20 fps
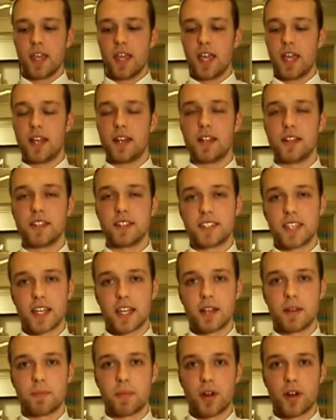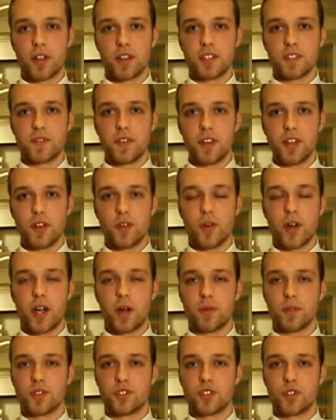And in the second part of this video, I will